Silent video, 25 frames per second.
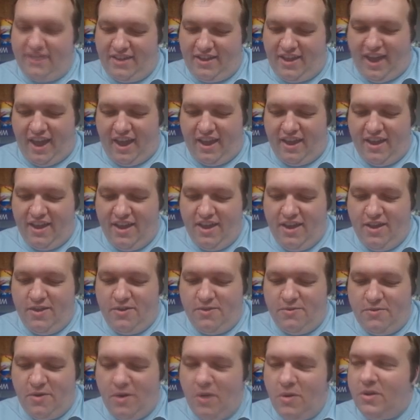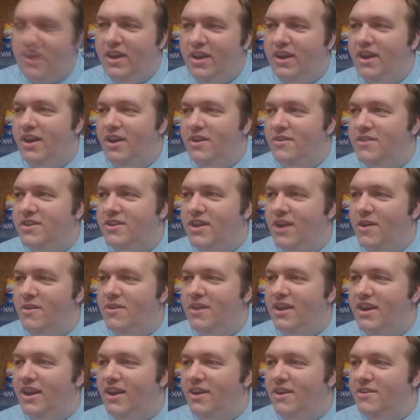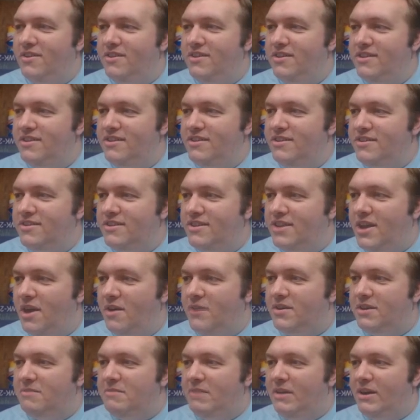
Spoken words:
Okay. Rokono. Kokono. Kokomo.